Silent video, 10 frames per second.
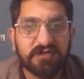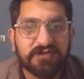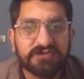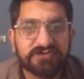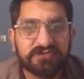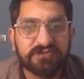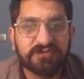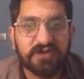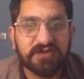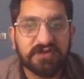so you
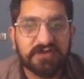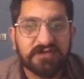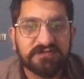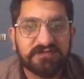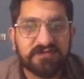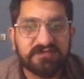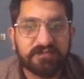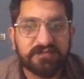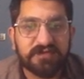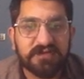can just
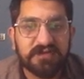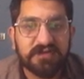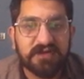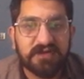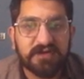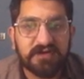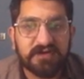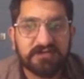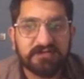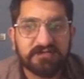simply
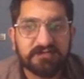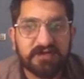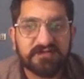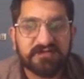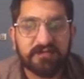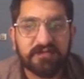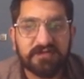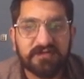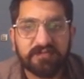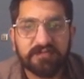get some
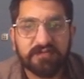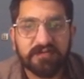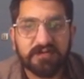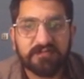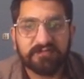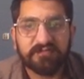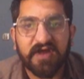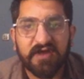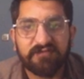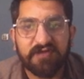other,
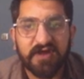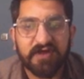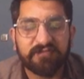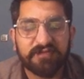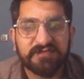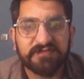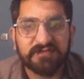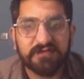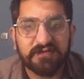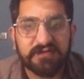have higher piece
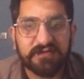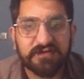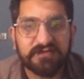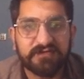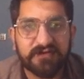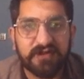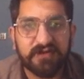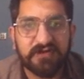in return.